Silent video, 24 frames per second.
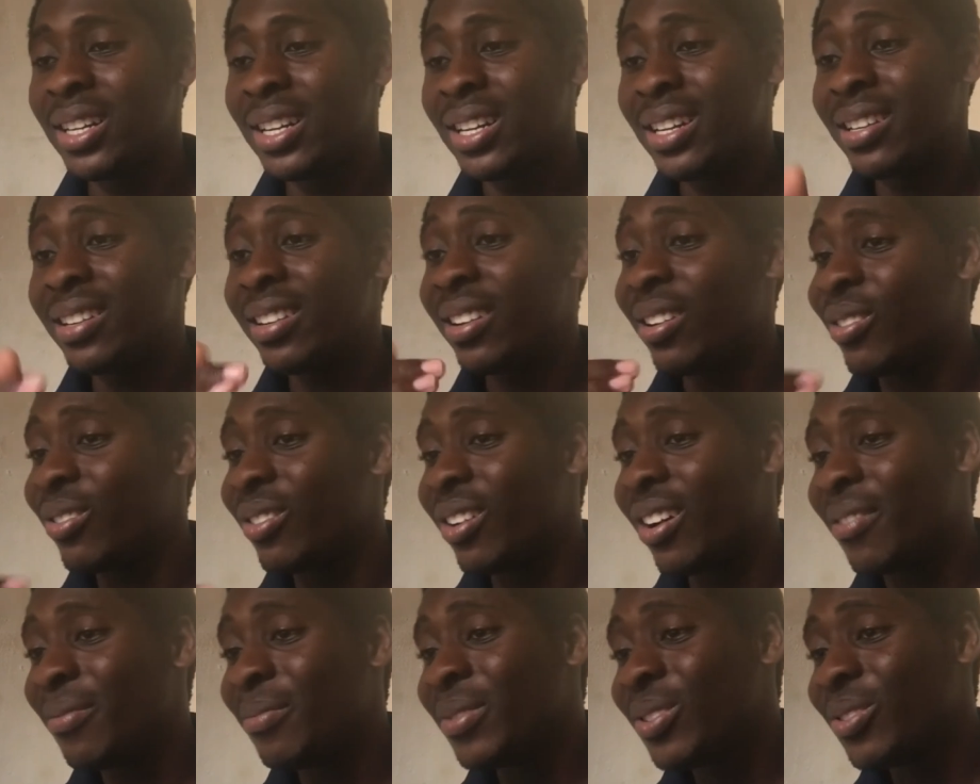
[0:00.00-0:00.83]
Now,
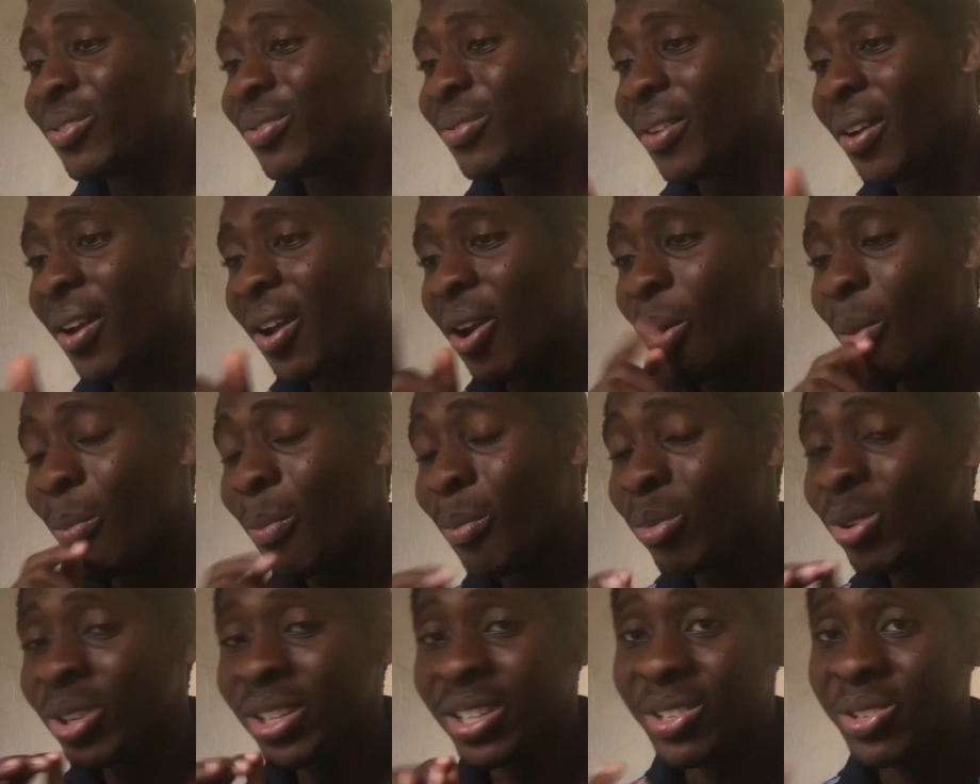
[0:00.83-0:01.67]
I've been
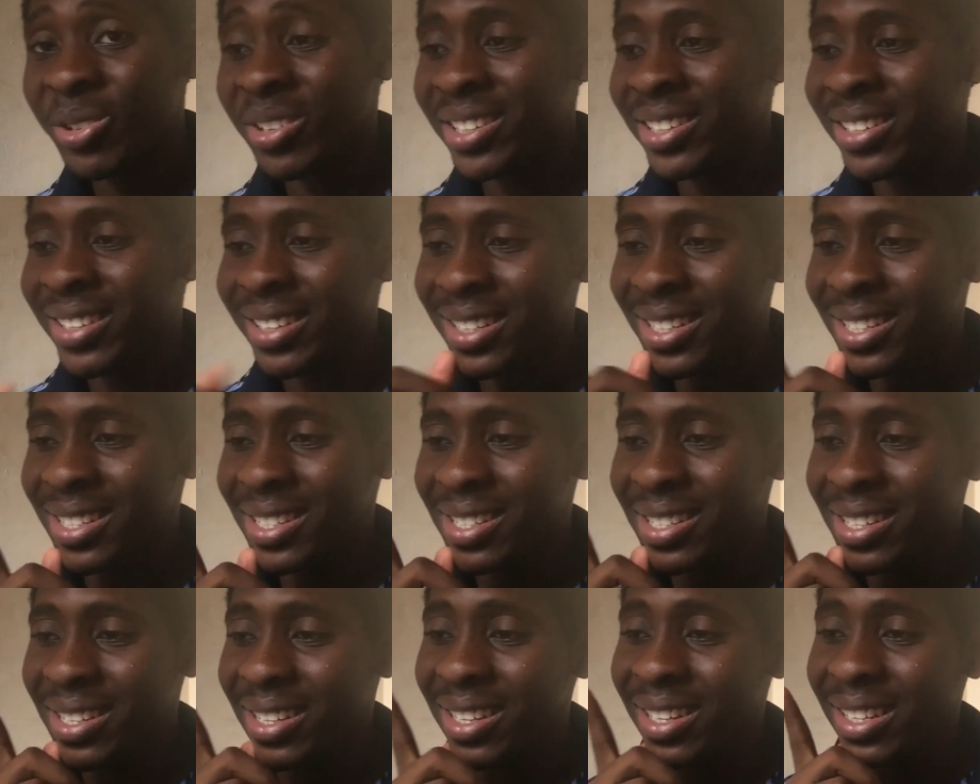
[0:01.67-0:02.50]
monitoring this
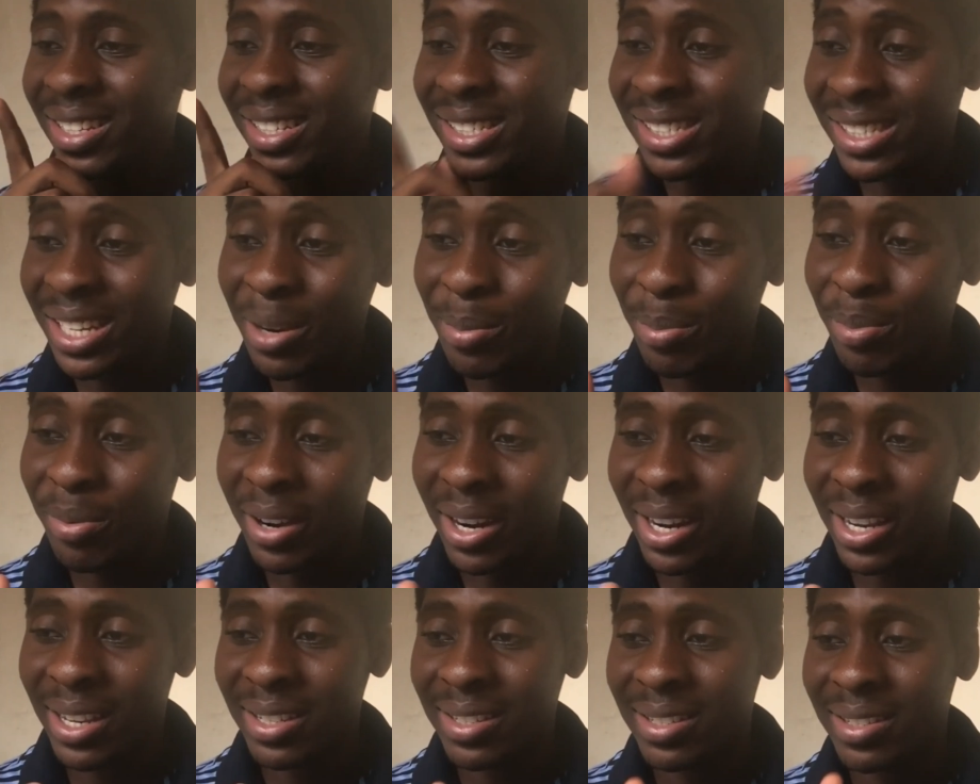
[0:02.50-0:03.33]
share
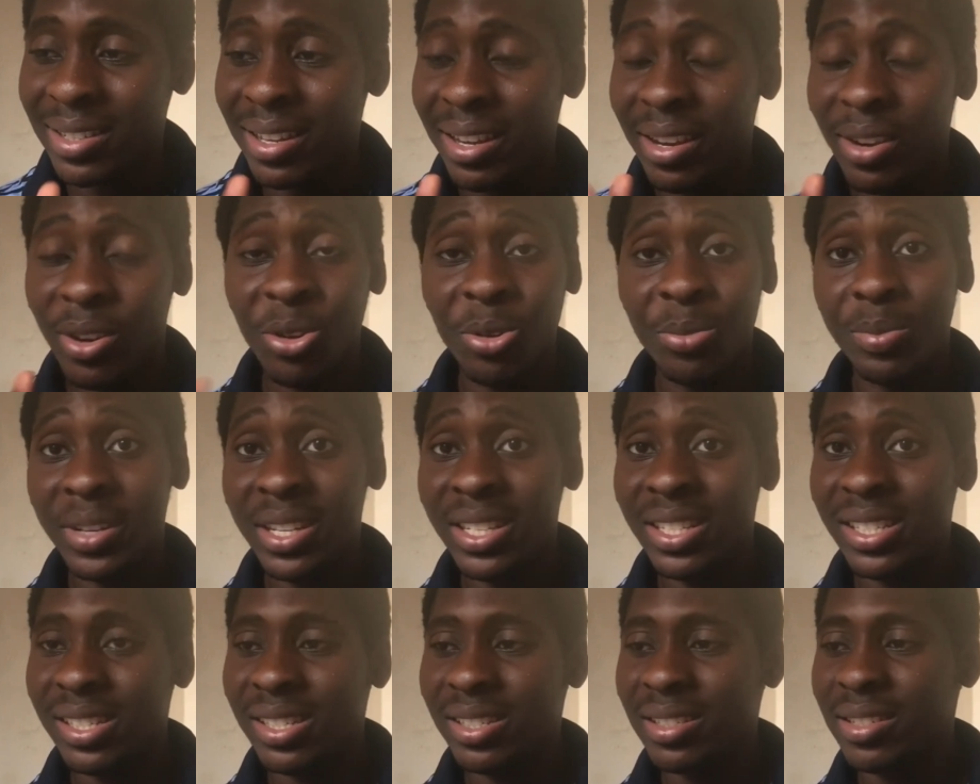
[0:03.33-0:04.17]
price, the company
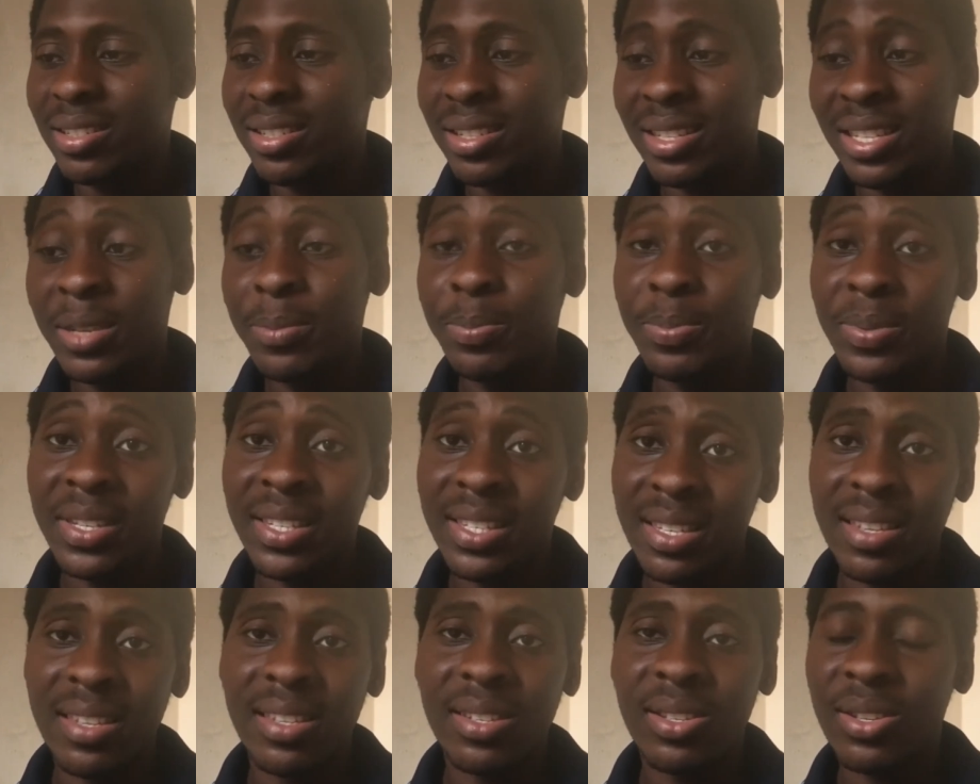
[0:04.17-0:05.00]

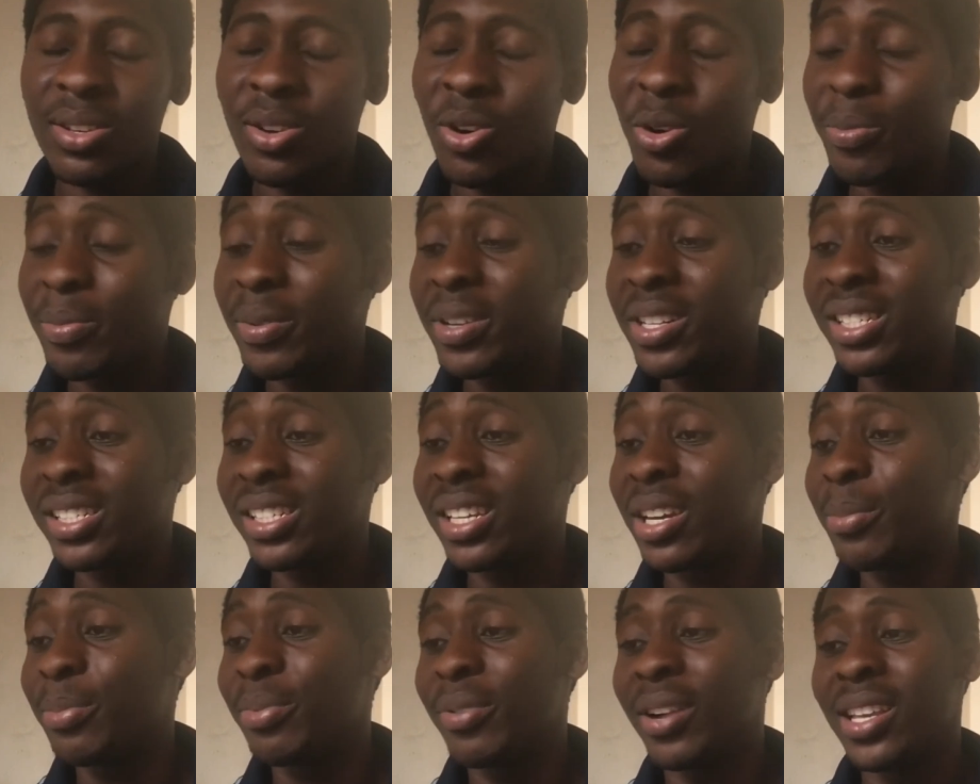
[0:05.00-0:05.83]
CPC's company share
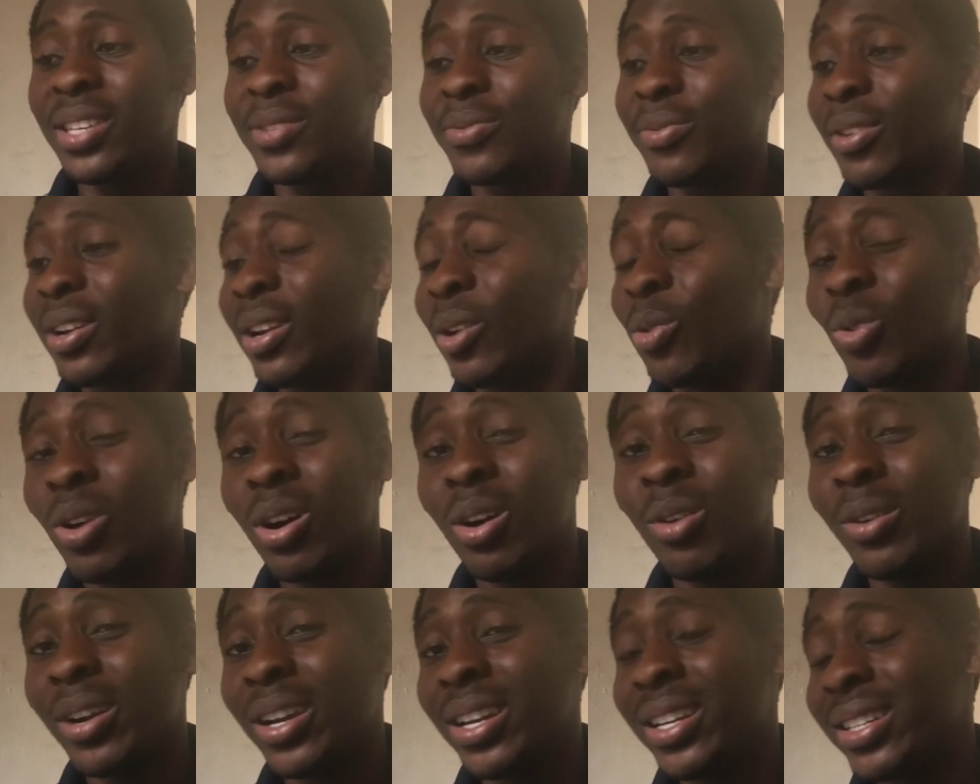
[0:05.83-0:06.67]
price for a while,
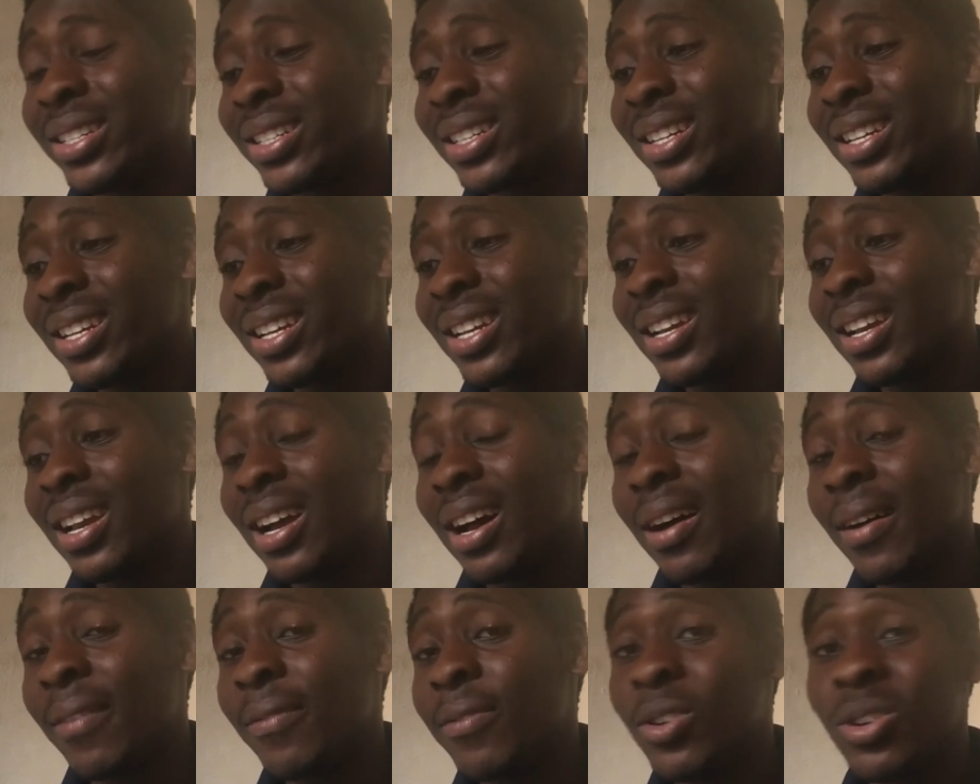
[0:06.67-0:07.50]
and
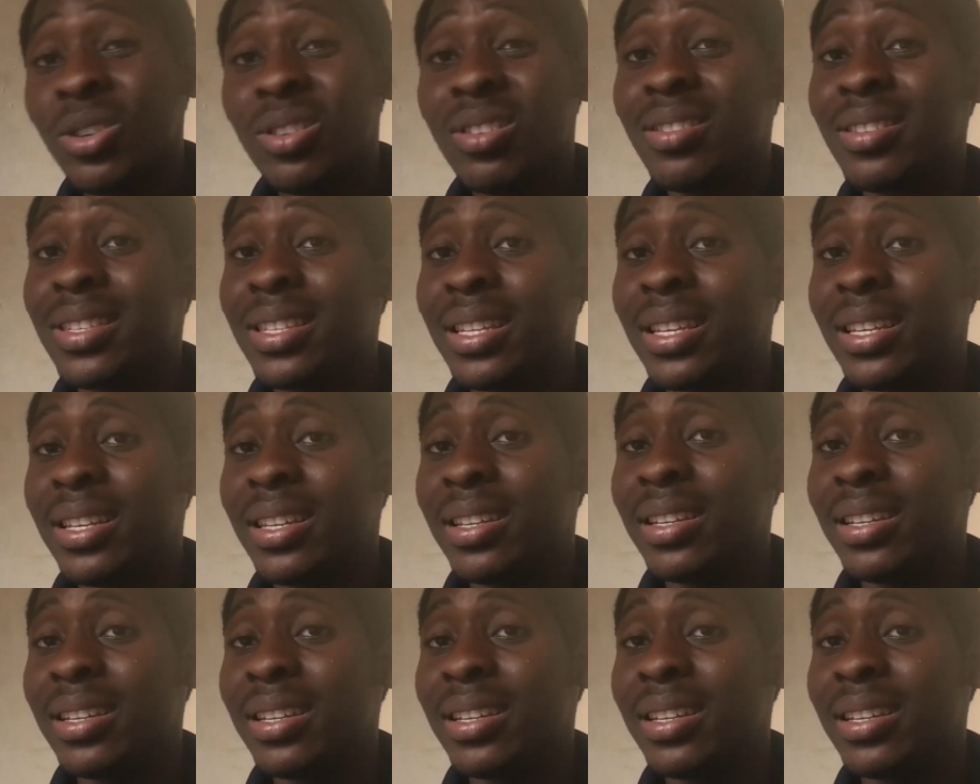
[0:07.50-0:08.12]
I've got to say